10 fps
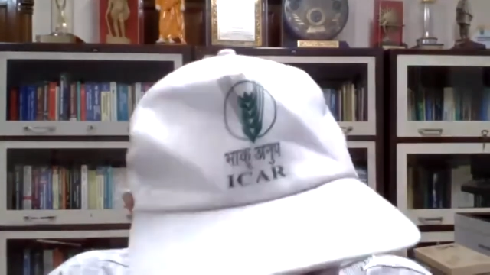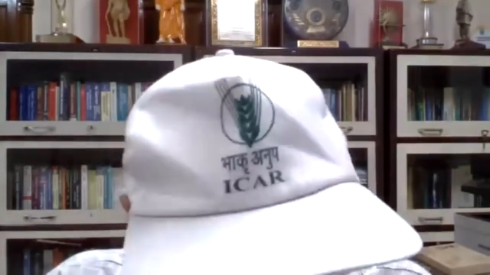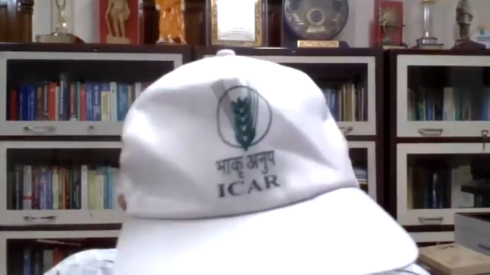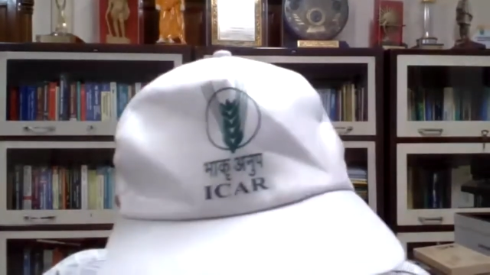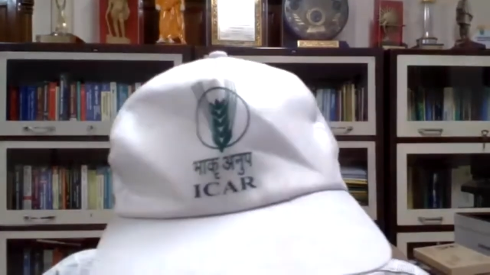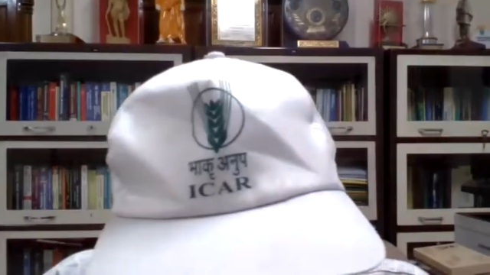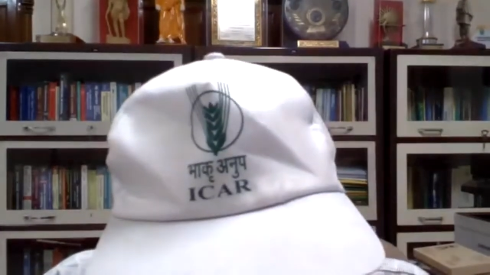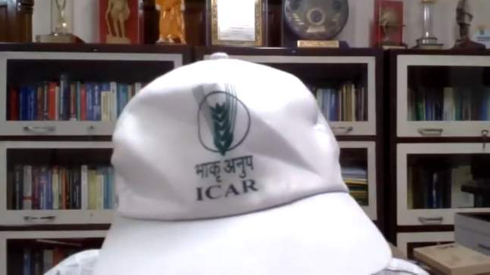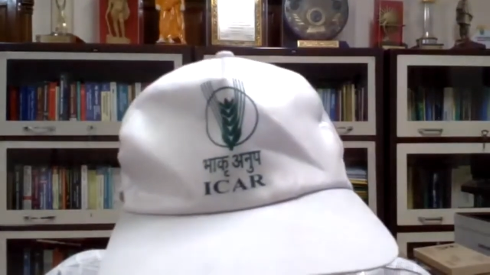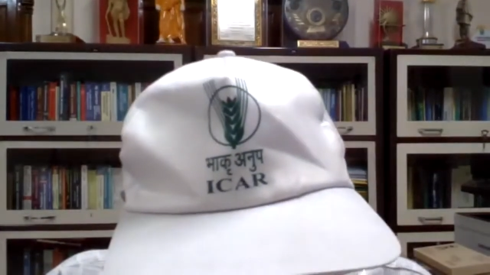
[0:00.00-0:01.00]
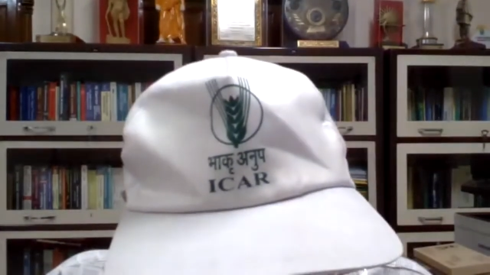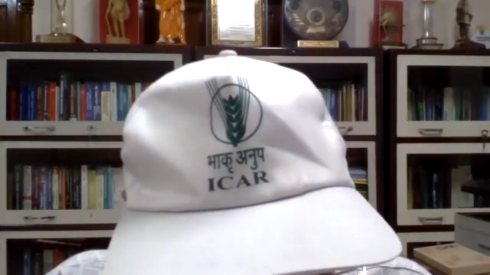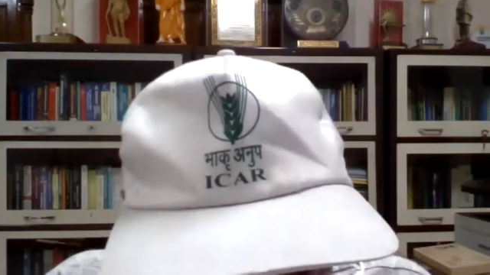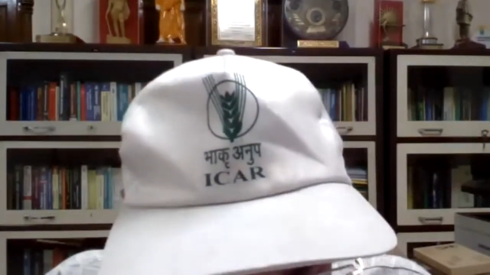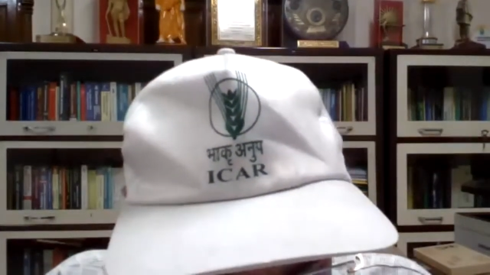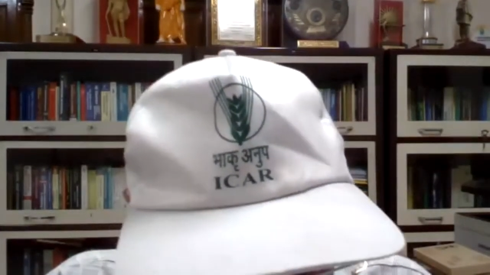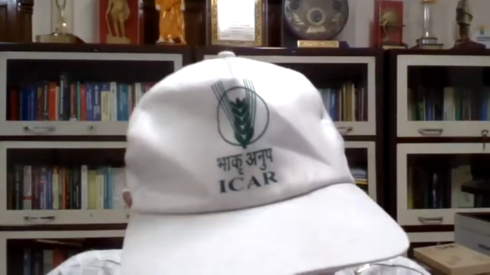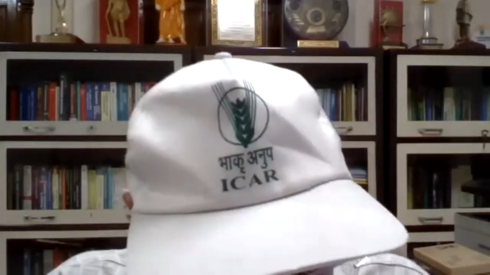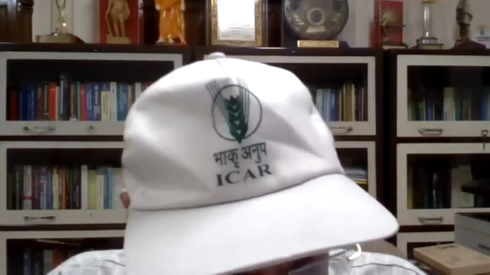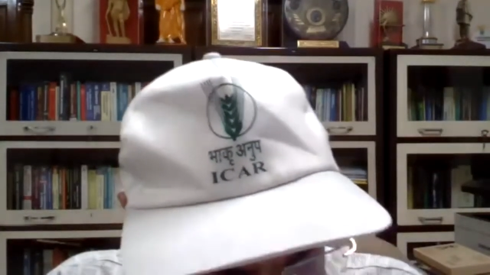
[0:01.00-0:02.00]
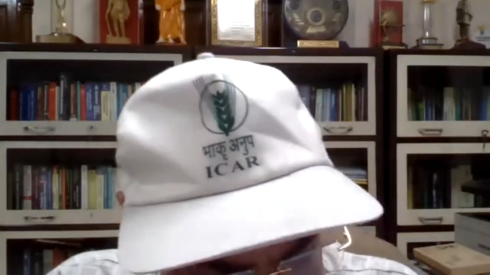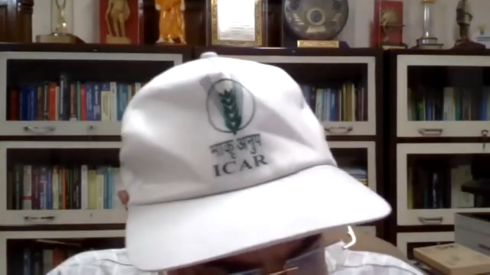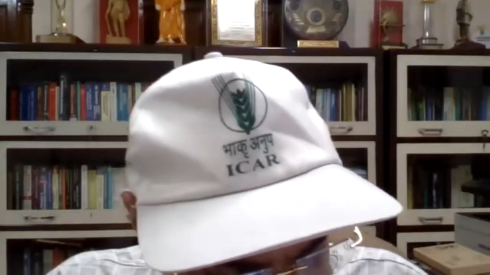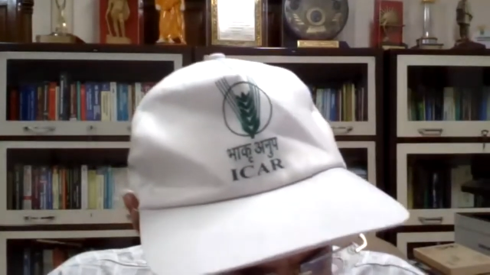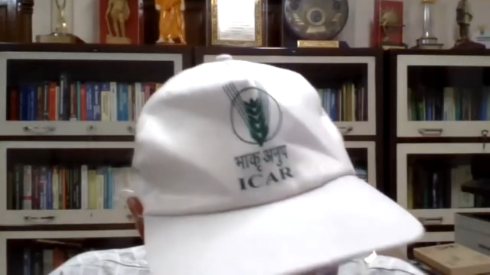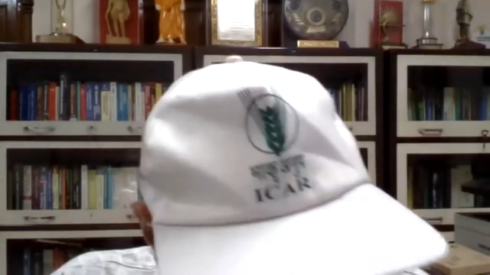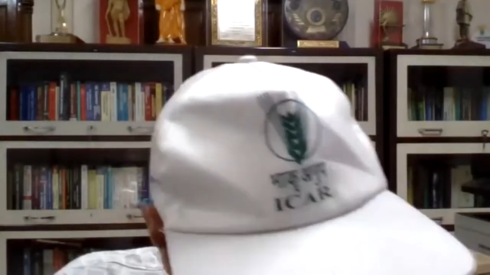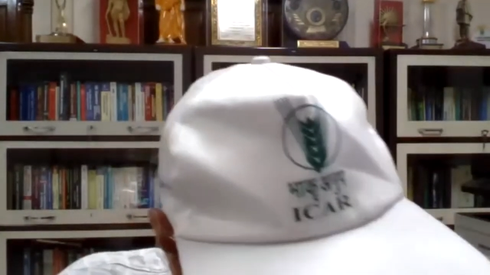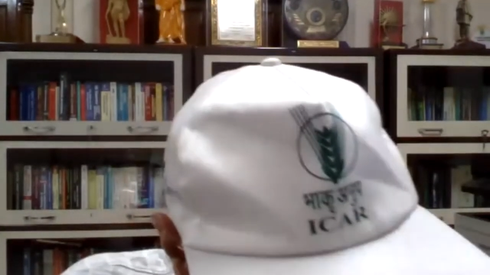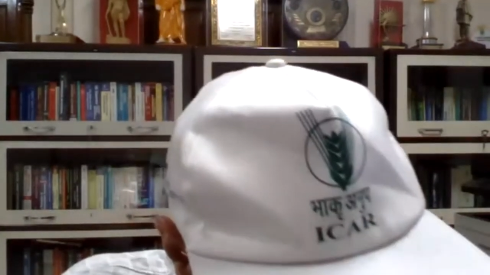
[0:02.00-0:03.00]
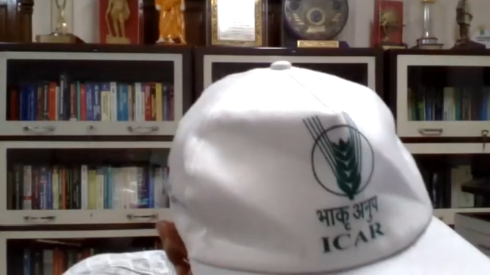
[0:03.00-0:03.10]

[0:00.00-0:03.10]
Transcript: (no speaker visible)